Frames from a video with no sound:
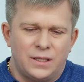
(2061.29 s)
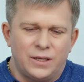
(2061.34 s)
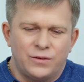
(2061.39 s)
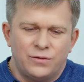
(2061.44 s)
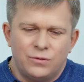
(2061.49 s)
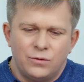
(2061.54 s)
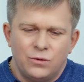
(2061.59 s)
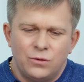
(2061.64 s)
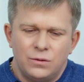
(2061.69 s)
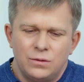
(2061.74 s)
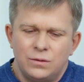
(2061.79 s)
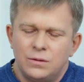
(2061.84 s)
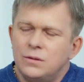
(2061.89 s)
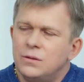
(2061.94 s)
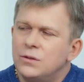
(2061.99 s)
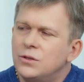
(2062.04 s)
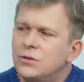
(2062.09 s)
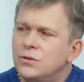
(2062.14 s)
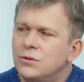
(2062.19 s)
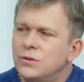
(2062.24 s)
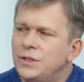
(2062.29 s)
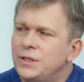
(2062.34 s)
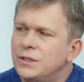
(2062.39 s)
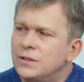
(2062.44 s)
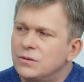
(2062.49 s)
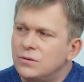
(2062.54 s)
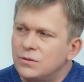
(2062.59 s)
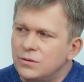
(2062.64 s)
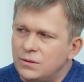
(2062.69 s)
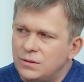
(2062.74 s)
who dictates here,
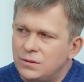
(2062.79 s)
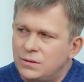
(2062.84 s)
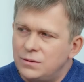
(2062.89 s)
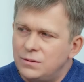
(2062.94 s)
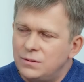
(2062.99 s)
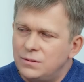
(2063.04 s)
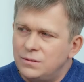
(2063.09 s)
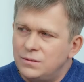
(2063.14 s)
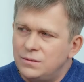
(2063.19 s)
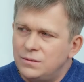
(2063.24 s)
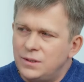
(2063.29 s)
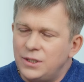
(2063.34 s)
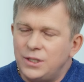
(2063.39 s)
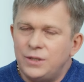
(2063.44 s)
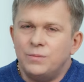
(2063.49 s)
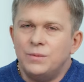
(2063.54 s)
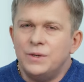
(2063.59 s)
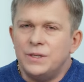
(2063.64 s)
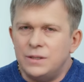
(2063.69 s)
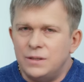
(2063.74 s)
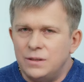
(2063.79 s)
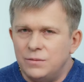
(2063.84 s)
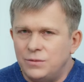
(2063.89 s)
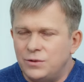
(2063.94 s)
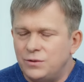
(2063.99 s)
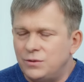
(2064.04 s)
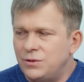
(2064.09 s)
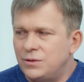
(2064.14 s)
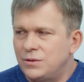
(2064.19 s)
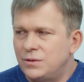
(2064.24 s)
and there
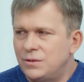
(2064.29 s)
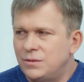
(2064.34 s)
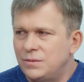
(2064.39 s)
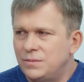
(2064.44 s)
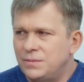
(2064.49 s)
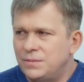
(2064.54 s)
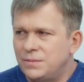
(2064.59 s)
cannot be.